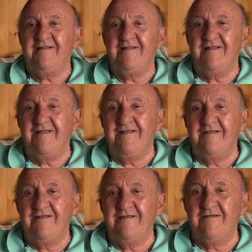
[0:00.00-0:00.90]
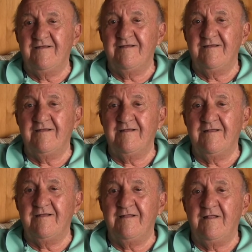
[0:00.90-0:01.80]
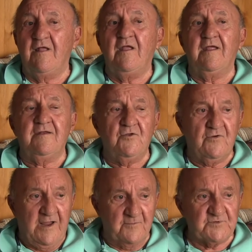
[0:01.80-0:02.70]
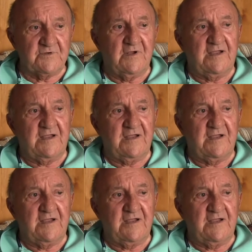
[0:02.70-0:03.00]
Well, now you're in New Hampshire. in New Hampshire,